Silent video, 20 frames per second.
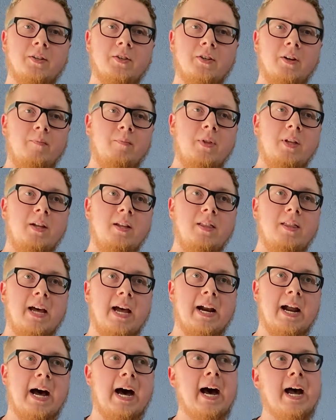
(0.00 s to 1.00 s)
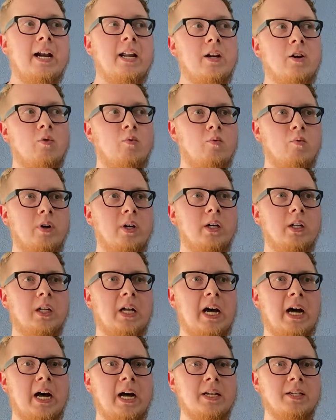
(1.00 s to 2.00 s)
something that I didn't
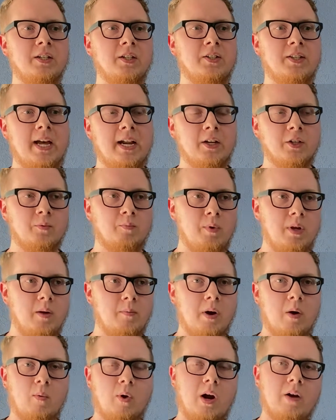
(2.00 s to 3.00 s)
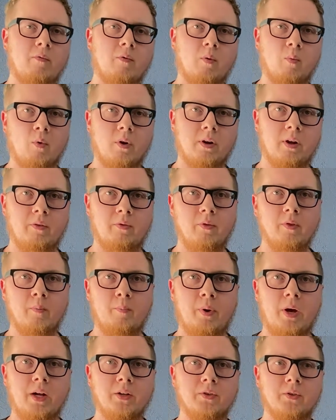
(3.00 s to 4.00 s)
realize is that as me and my wife were working through the
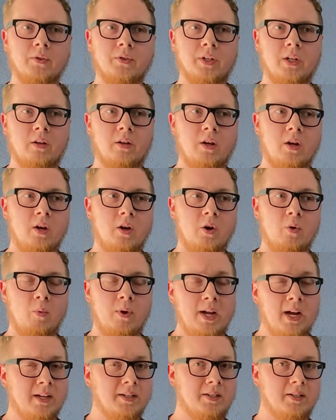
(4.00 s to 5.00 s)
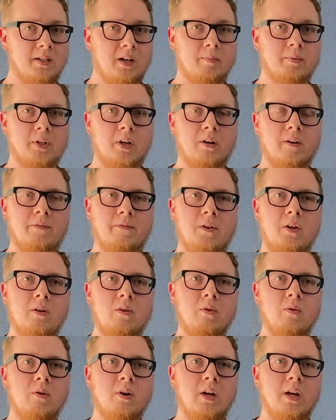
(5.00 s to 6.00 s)
puzzles and we got stumped on a
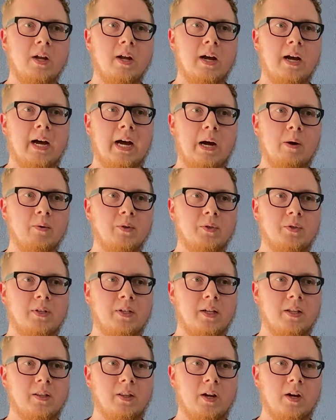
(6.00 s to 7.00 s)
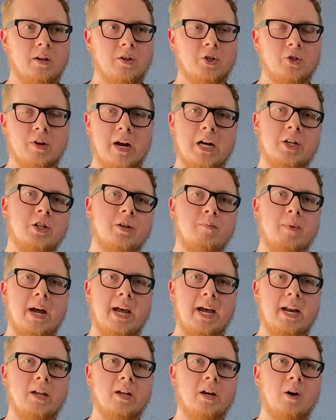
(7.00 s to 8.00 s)
few, I was sitting there scratching my
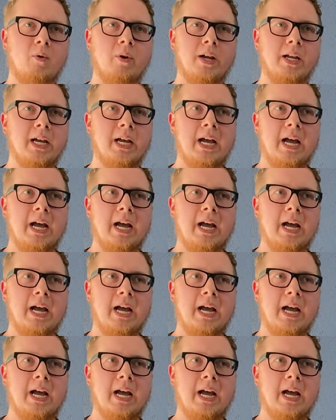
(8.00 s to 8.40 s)
head and going,